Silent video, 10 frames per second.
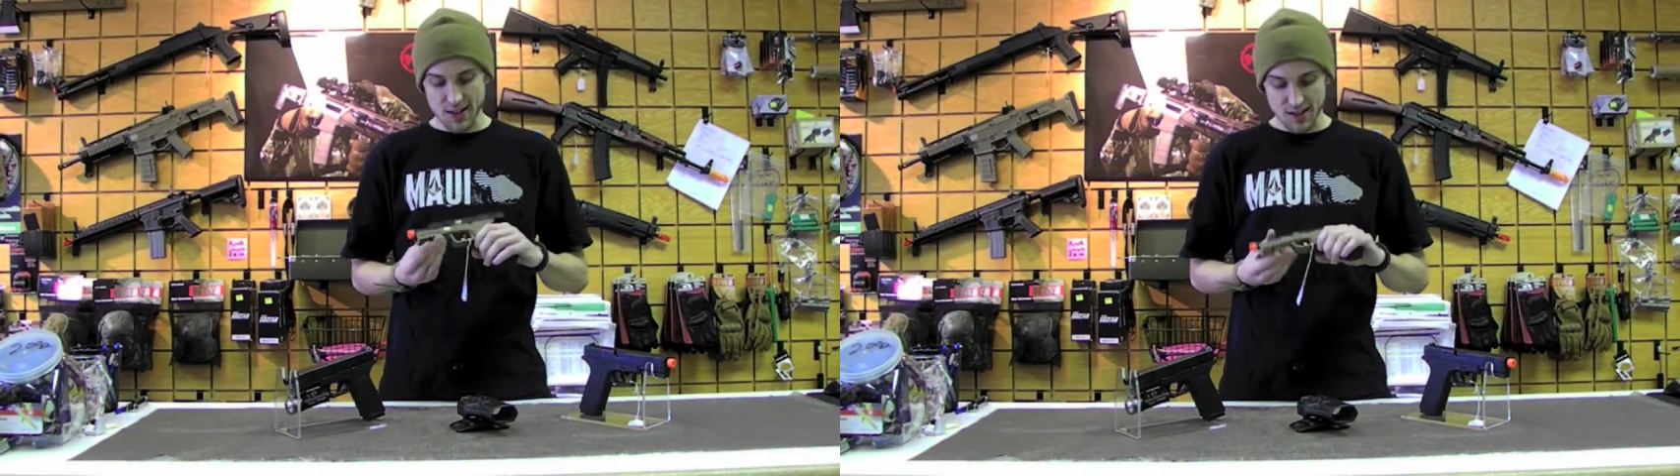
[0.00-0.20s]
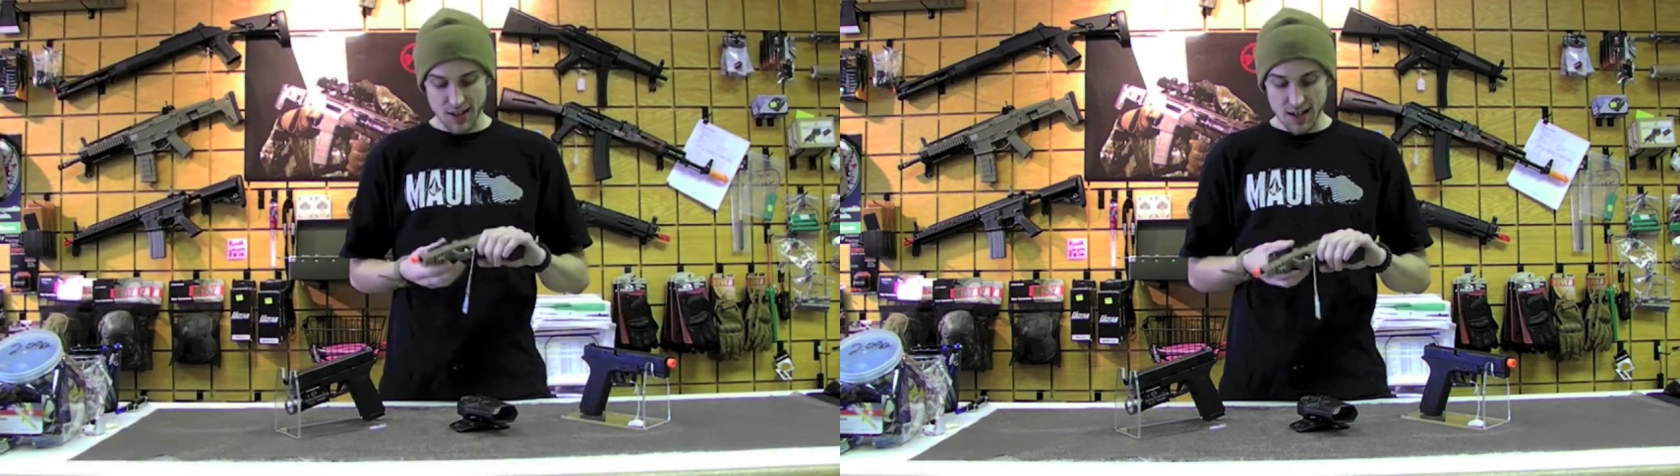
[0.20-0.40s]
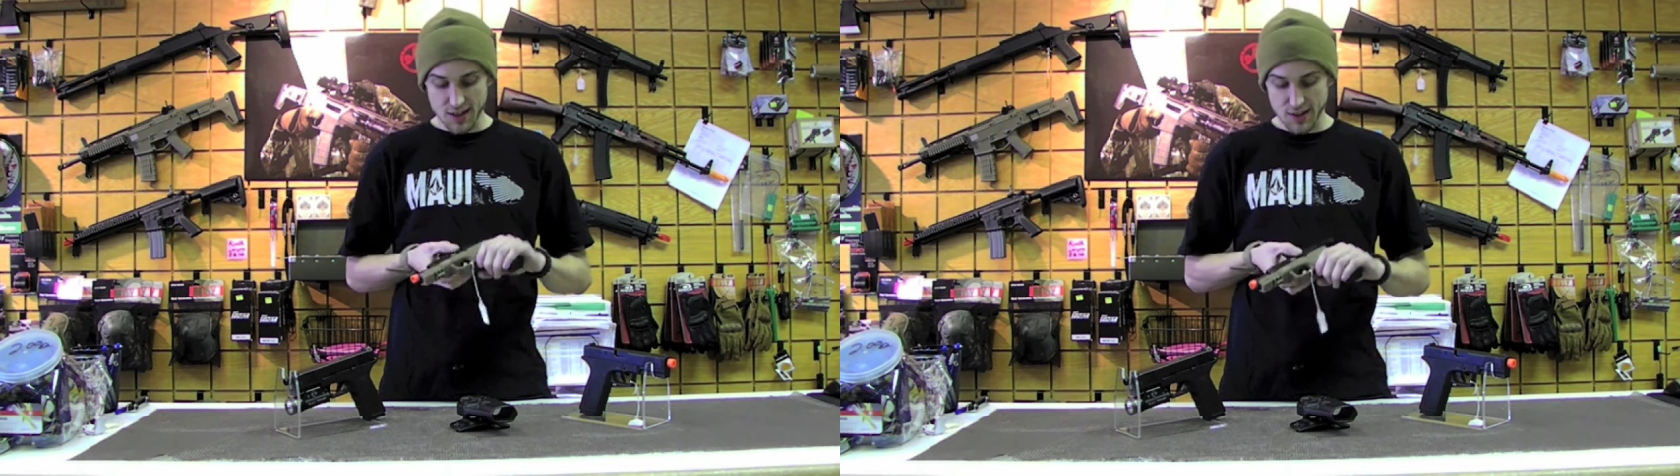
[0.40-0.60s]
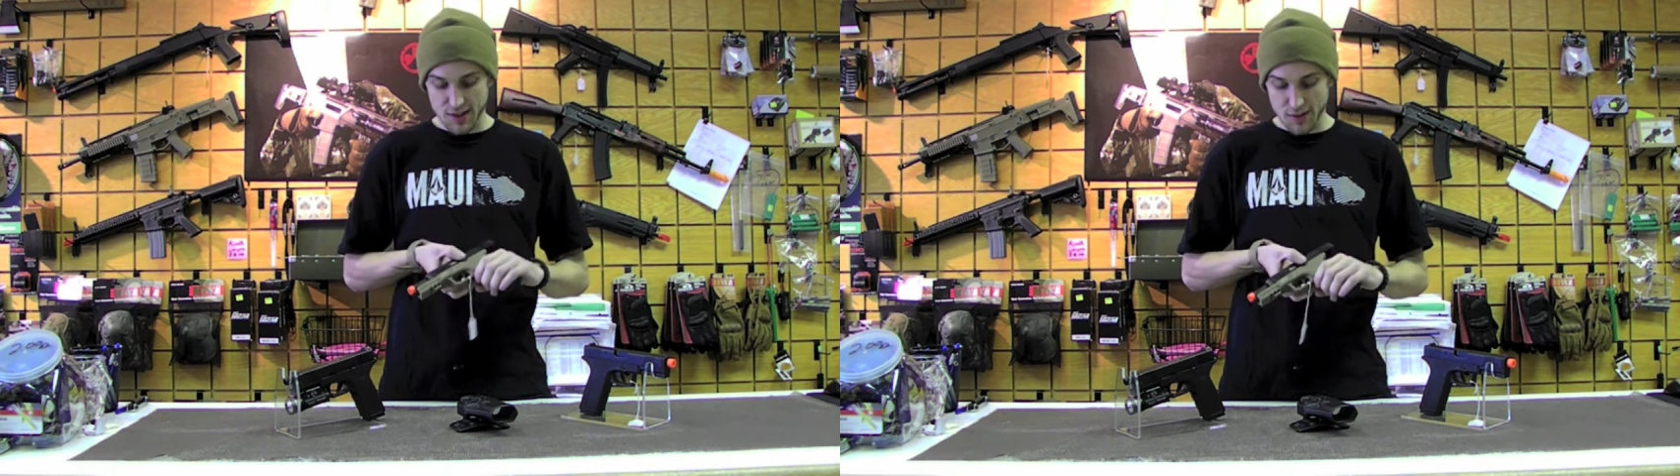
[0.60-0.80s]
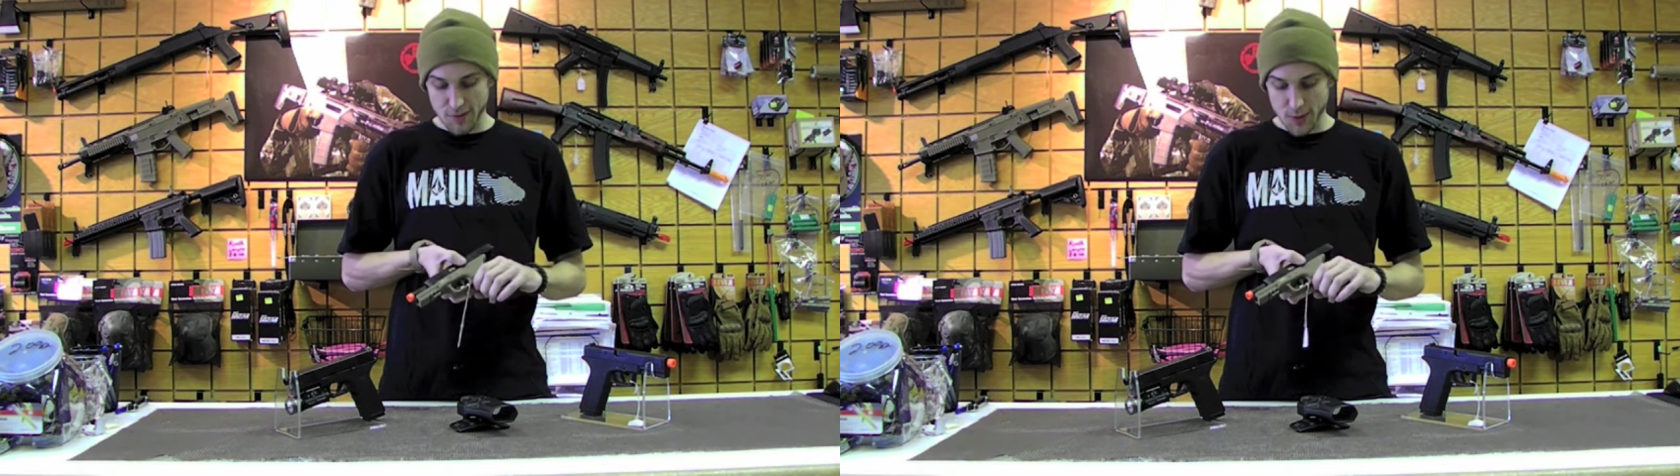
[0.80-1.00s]
as you guys can
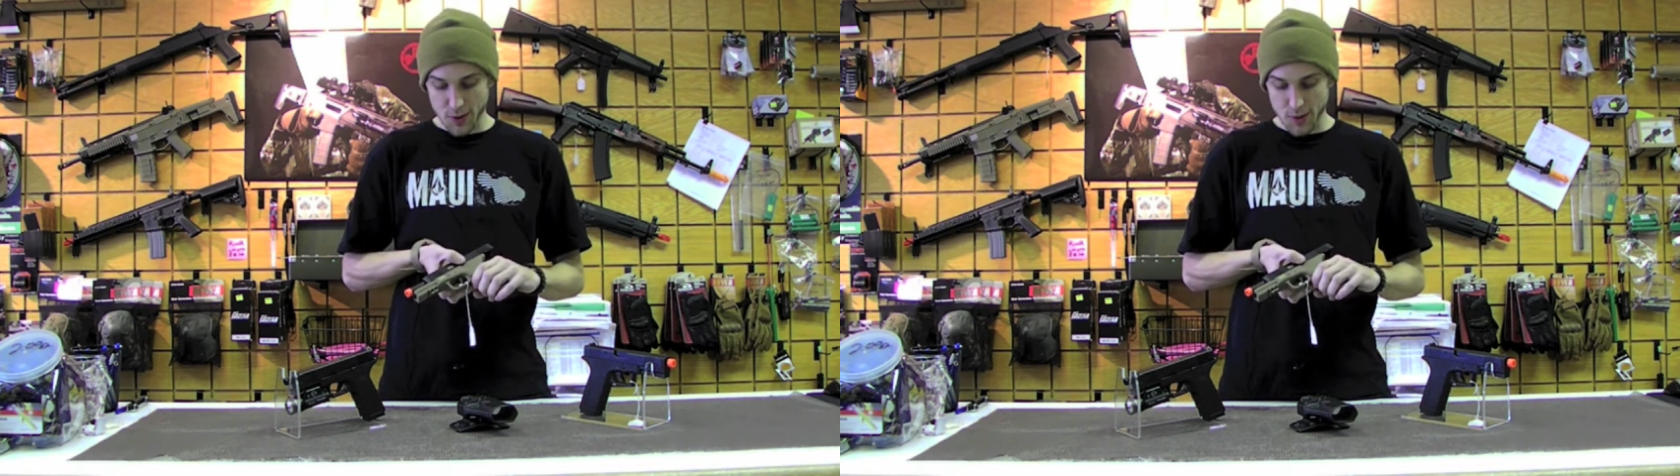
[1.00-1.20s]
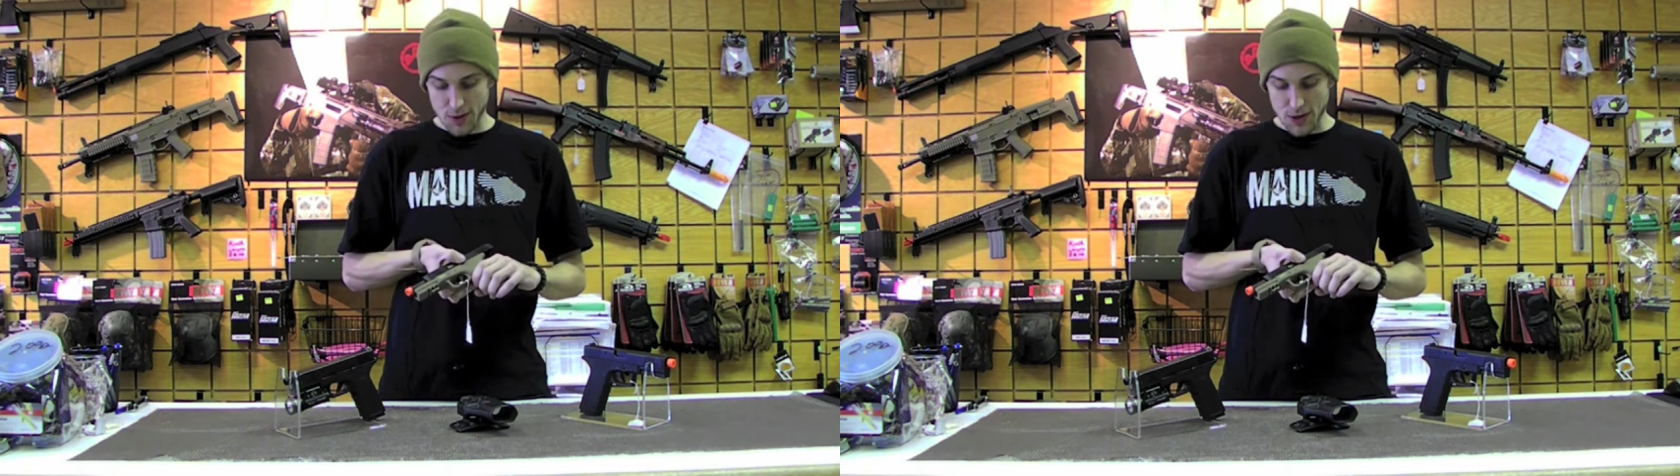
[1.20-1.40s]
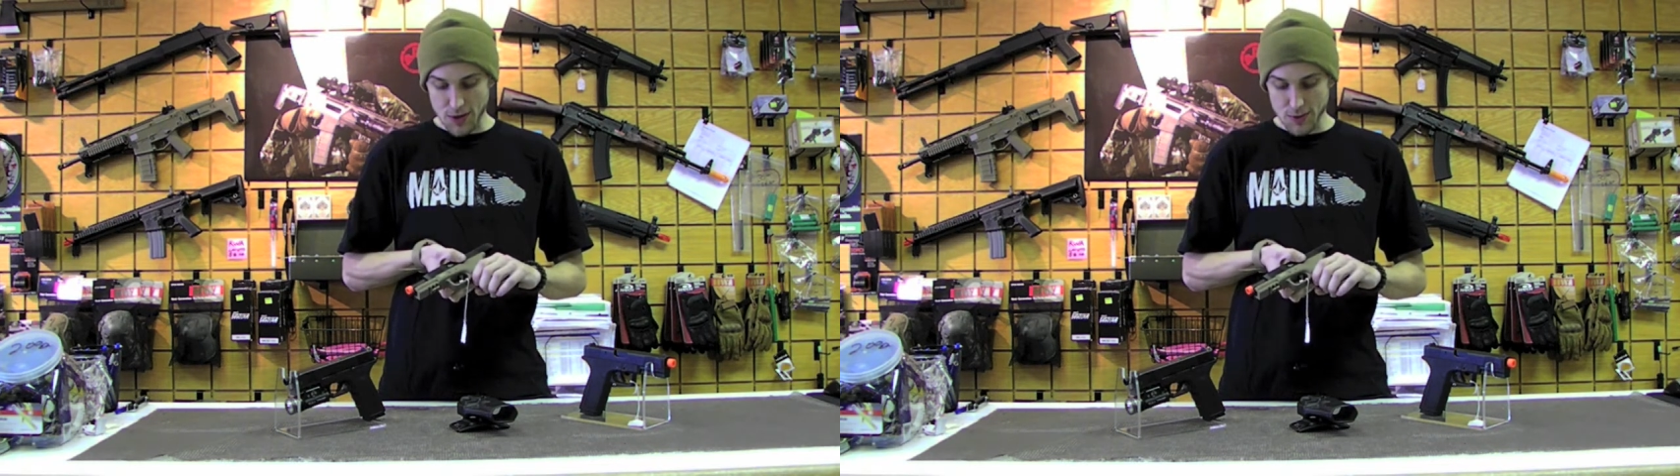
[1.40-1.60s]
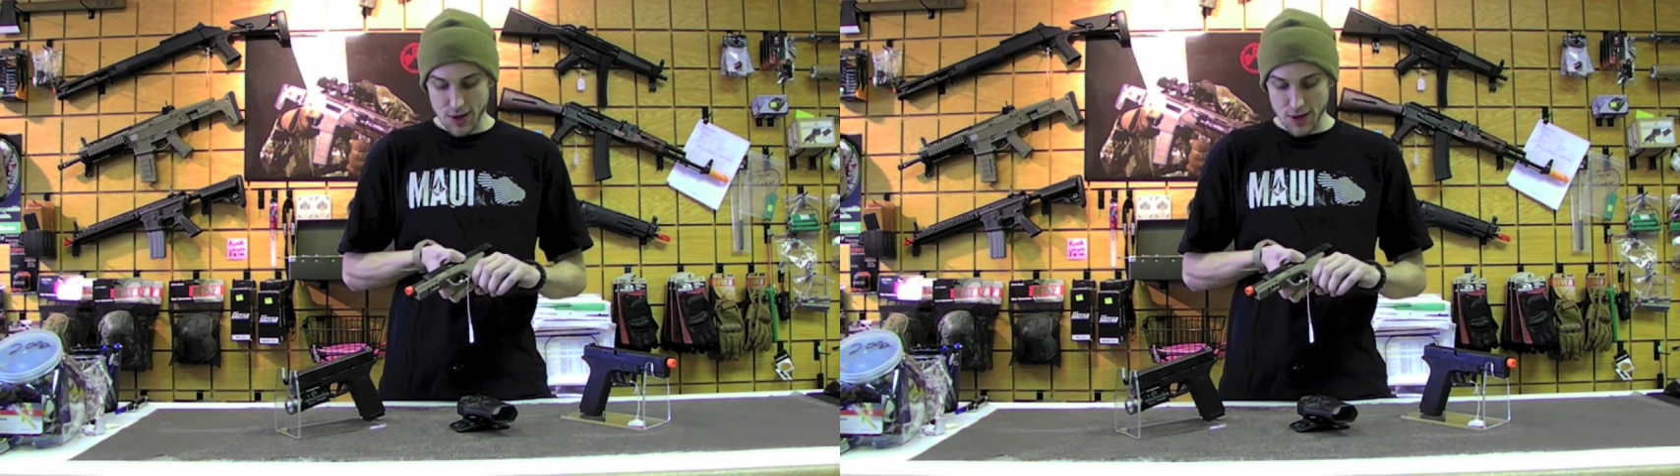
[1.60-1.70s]
see from the chrono.